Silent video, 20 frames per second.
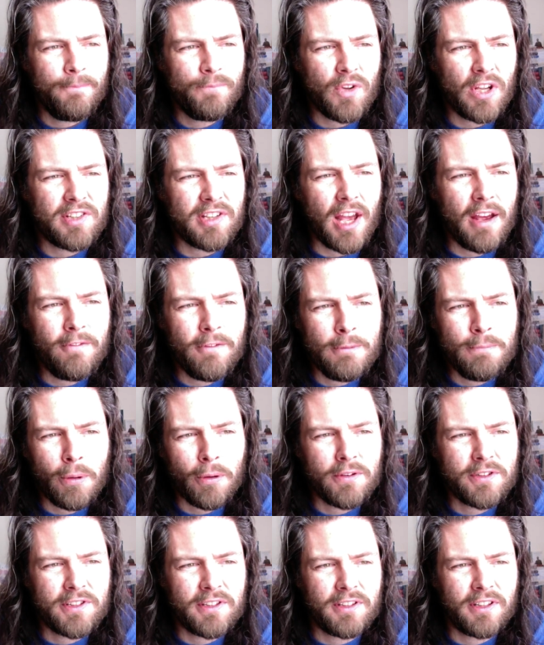as every
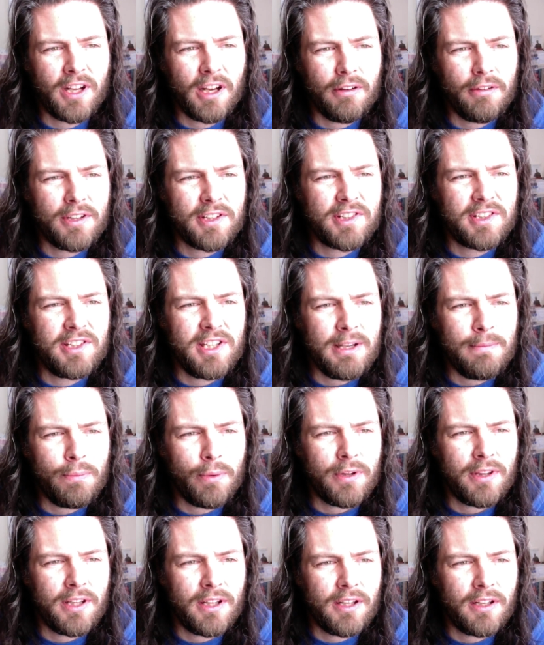person carries deep
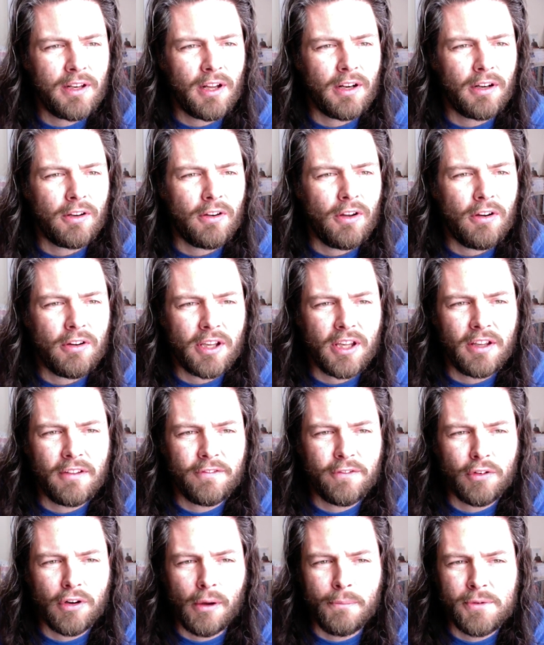within a longing
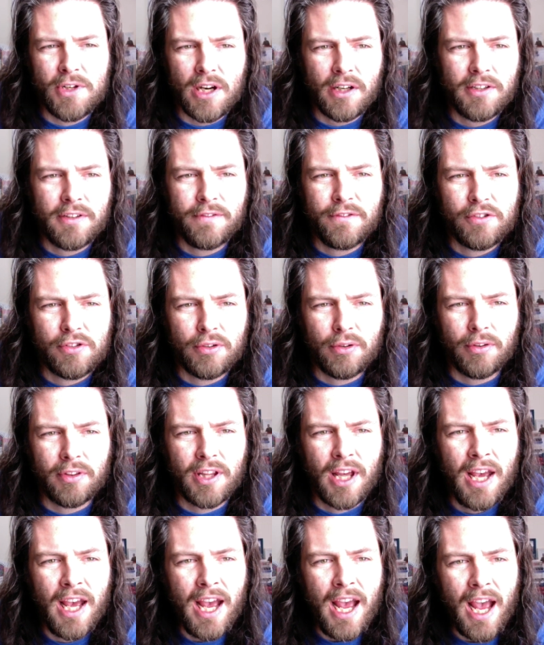for objective truth
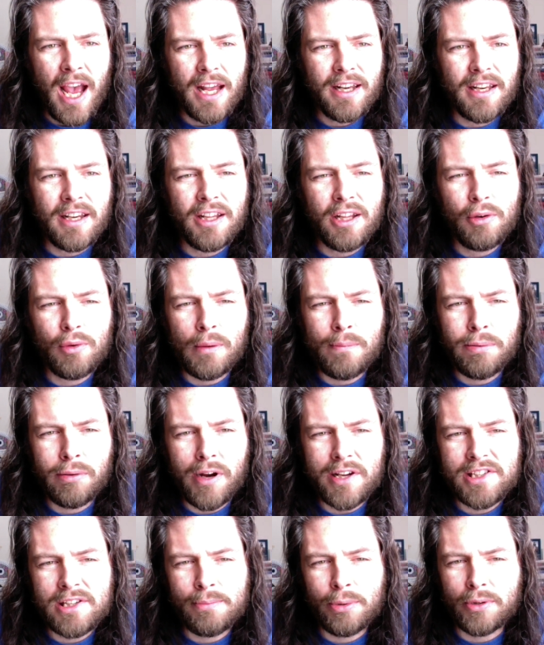and an
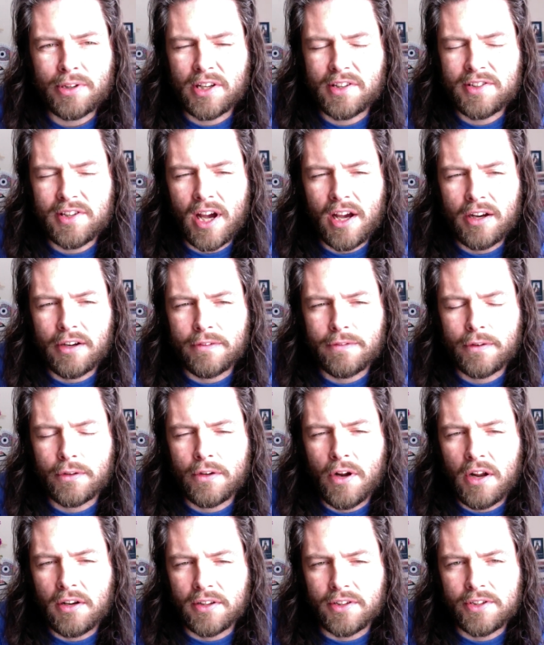irrepressible desire for
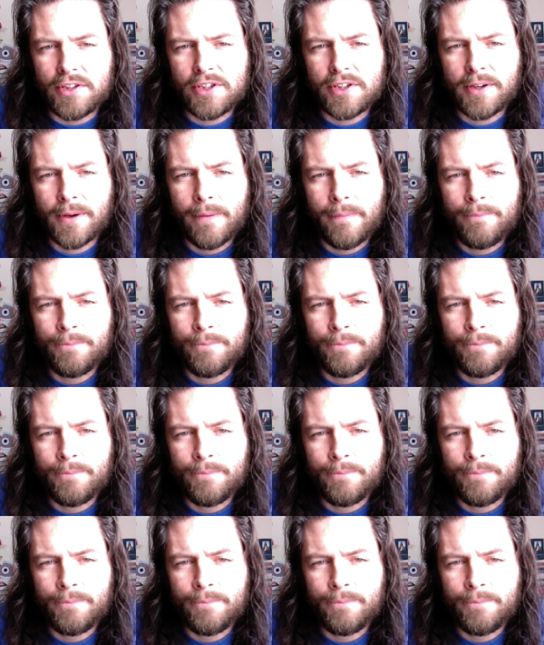knowledge.